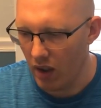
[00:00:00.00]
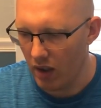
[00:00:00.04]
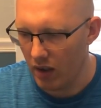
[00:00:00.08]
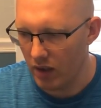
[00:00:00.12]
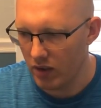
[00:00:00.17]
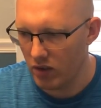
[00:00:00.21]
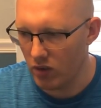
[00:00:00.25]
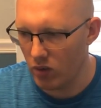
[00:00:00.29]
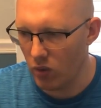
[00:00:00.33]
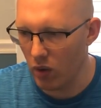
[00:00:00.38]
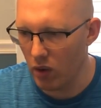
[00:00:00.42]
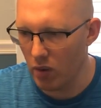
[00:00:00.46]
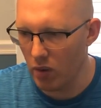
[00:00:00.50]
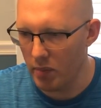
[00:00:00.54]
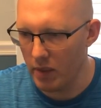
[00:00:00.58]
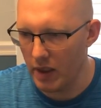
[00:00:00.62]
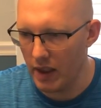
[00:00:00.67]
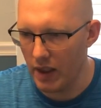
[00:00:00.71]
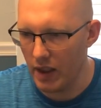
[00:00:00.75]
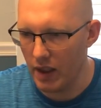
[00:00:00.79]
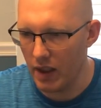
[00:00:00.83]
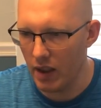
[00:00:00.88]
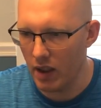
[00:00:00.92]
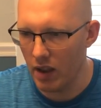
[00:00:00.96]
Soil
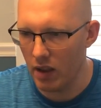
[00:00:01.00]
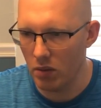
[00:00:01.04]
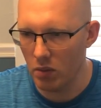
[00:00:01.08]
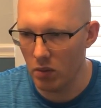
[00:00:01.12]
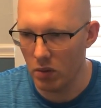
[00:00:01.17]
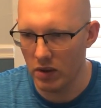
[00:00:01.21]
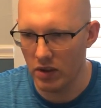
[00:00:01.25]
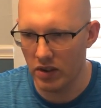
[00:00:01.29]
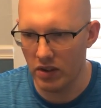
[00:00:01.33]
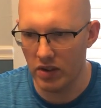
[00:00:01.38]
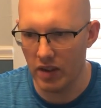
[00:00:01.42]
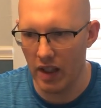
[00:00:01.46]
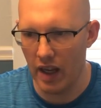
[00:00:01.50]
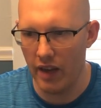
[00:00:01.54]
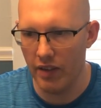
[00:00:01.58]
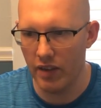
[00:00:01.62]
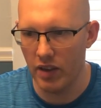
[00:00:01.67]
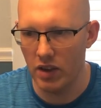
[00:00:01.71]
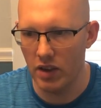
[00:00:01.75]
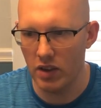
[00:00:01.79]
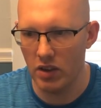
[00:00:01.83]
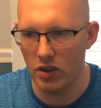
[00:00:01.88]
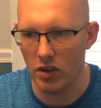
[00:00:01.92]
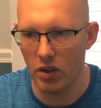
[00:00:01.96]
media was
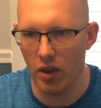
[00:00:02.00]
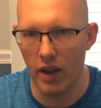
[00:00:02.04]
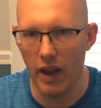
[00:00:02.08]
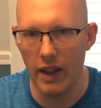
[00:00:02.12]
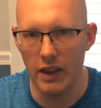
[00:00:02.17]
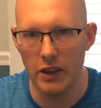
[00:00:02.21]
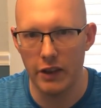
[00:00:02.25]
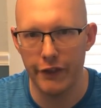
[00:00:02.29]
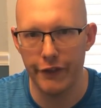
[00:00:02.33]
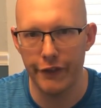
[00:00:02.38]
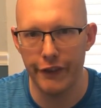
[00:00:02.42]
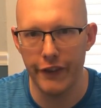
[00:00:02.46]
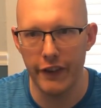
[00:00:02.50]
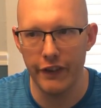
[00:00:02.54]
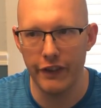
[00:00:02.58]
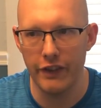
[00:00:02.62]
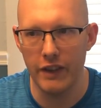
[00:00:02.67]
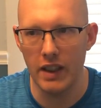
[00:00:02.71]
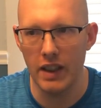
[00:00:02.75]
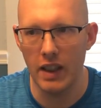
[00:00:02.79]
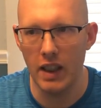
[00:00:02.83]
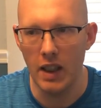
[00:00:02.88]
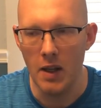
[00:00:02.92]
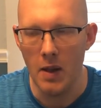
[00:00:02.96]
7, so that's
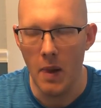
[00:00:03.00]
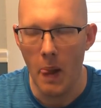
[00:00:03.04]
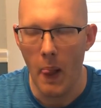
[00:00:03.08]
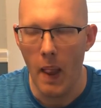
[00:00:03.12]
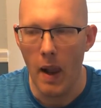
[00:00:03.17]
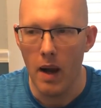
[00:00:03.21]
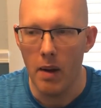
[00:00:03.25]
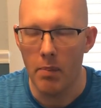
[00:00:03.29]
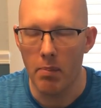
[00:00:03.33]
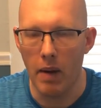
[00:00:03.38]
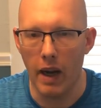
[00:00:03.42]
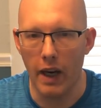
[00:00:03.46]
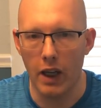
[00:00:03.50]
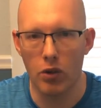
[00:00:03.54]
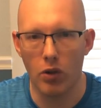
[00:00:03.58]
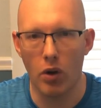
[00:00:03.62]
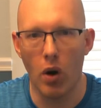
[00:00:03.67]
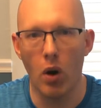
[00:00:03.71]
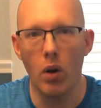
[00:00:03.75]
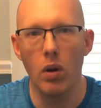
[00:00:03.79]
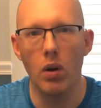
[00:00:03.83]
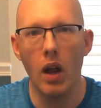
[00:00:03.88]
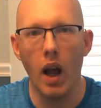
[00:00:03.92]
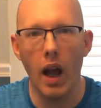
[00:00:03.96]
50. My
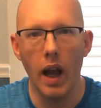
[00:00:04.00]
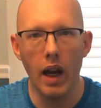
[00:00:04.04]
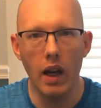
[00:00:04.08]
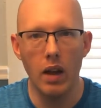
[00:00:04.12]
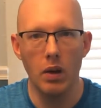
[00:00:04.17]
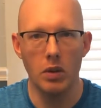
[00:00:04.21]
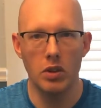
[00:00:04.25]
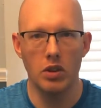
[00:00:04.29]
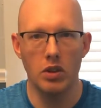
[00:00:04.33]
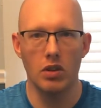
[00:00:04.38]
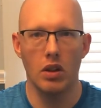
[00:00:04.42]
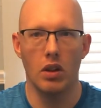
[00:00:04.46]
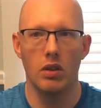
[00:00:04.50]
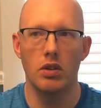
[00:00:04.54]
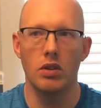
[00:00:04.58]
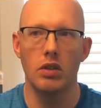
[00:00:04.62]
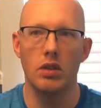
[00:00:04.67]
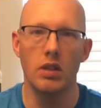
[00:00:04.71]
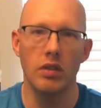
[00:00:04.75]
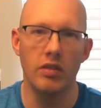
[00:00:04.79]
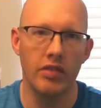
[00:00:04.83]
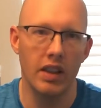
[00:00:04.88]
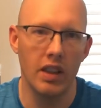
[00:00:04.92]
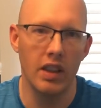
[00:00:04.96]
grow light, which I'll do
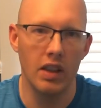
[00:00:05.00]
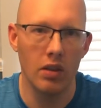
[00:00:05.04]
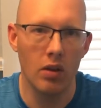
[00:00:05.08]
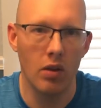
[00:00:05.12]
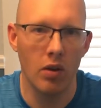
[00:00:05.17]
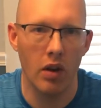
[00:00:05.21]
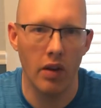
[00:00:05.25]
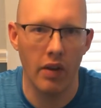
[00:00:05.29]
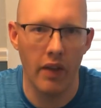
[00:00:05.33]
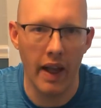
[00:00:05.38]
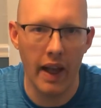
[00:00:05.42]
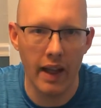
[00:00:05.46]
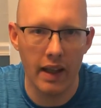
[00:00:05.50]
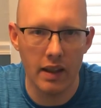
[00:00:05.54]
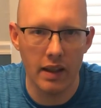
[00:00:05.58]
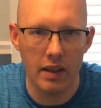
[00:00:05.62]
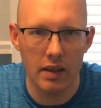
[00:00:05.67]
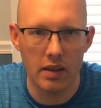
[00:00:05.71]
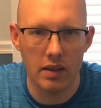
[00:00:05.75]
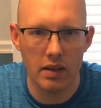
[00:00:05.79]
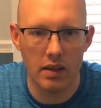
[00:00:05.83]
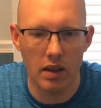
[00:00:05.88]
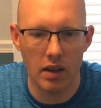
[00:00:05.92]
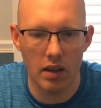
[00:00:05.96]
a video on that
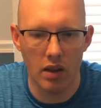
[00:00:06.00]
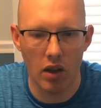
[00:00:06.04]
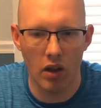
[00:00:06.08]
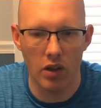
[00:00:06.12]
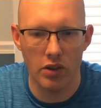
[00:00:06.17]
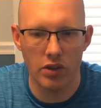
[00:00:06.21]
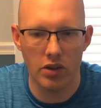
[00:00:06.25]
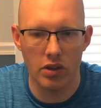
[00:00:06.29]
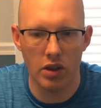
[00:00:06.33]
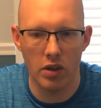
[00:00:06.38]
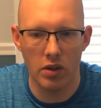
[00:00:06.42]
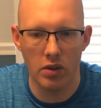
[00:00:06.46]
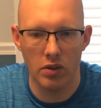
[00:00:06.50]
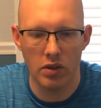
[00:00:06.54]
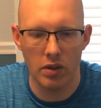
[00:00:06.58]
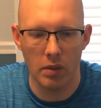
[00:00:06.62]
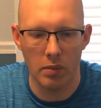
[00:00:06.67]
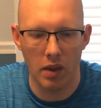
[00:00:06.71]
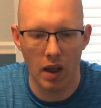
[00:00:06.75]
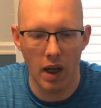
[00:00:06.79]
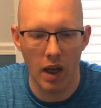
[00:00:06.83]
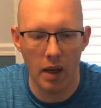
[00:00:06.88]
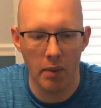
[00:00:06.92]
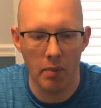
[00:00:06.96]
also
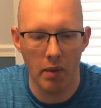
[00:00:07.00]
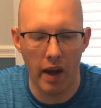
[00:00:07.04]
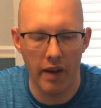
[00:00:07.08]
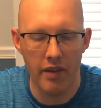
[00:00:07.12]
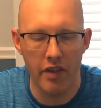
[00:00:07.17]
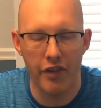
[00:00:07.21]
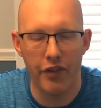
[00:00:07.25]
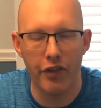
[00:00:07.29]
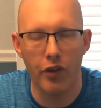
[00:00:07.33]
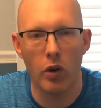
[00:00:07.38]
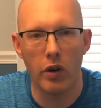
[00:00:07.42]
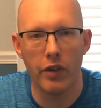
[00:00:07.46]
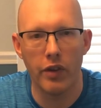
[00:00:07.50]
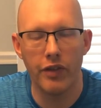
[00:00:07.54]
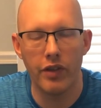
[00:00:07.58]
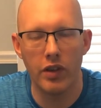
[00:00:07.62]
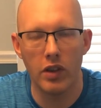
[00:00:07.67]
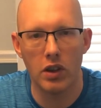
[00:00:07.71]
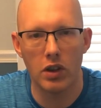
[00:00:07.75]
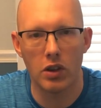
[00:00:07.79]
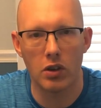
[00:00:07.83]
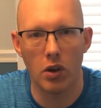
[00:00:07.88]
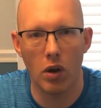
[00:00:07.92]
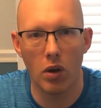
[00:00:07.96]
sometime. I have a
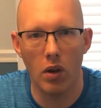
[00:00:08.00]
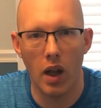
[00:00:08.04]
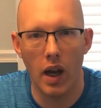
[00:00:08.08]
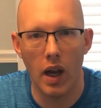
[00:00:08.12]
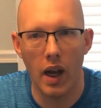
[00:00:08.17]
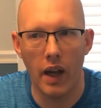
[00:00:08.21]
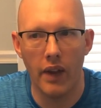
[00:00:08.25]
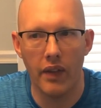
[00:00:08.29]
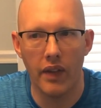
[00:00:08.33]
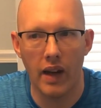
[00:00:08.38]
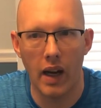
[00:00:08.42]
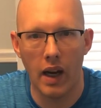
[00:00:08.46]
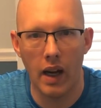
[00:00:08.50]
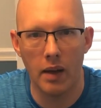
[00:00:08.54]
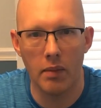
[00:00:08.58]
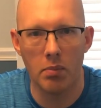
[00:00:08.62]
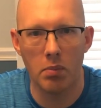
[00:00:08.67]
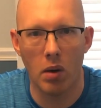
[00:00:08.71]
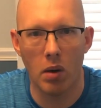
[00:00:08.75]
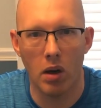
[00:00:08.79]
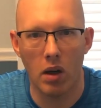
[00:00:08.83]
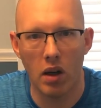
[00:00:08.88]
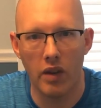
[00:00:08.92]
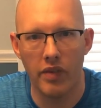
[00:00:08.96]
4-foot grow light that I
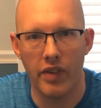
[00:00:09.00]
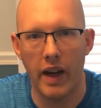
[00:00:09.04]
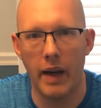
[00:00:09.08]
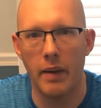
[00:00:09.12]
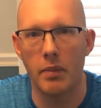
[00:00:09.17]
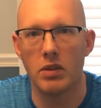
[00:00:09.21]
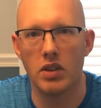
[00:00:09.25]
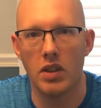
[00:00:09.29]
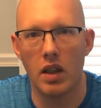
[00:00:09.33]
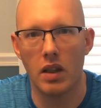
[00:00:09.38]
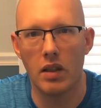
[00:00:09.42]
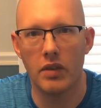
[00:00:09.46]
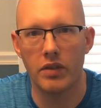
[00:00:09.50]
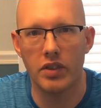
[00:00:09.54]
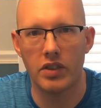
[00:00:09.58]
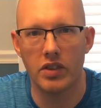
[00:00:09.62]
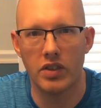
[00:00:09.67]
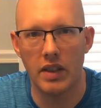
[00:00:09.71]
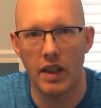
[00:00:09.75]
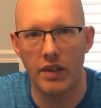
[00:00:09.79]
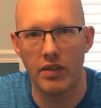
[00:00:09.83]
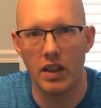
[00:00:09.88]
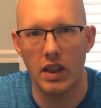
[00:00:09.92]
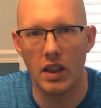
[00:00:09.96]
bought off Amazon for
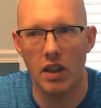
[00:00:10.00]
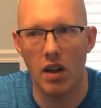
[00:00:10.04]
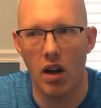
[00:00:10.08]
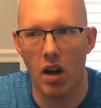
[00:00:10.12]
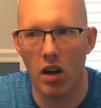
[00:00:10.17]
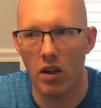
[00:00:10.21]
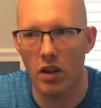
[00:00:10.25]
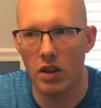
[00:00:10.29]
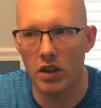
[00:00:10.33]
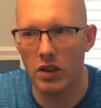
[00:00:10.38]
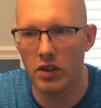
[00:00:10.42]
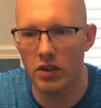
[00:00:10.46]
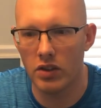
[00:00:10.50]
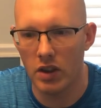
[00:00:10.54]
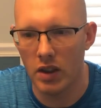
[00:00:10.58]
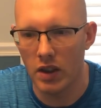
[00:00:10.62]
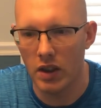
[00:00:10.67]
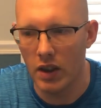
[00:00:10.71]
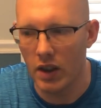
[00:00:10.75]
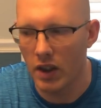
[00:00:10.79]
$70.